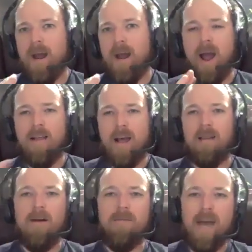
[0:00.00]
But I
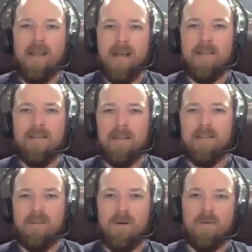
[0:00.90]
love that
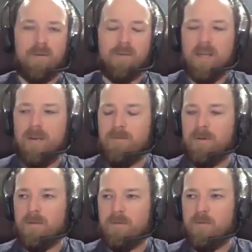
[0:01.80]
lesson. So thank you
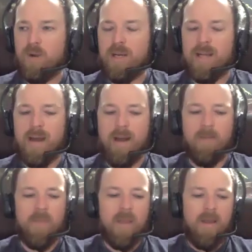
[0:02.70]
for bringing that
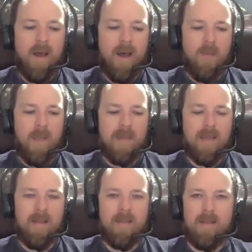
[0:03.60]
up. And
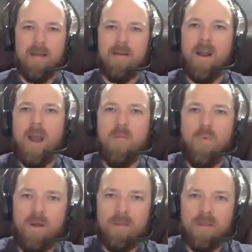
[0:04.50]
then the other I
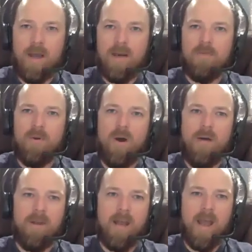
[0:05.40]
wanted to kind of go
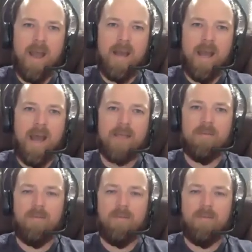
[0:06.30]
off and ask